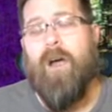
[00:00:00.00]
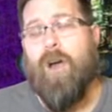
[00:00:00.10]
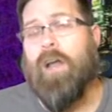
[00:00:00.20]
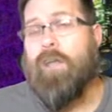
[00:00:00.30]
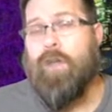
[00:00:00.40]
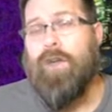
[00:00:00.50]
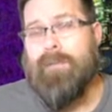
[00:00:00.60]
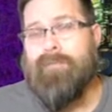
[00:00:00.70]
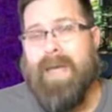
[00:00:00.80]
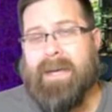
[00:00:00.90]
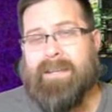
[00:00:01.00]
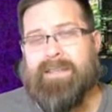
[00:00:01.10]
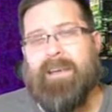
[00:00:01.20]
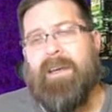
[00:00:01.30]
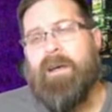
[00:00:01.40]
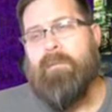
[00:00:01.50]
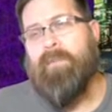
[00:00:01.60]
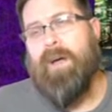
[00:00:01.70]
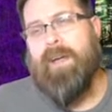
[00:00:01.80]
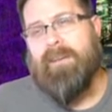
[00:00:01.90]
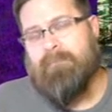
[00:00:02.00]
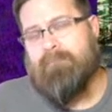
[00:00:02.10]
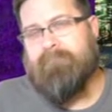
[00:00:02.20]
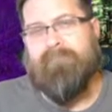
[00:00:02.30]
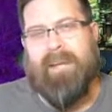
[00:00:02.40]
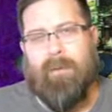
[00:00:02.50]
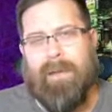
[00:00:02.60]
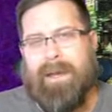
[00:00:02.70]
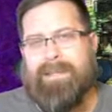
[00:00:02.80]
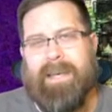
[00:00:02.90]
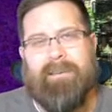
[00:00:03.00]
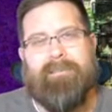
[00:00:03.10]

are a good mix. But like I said,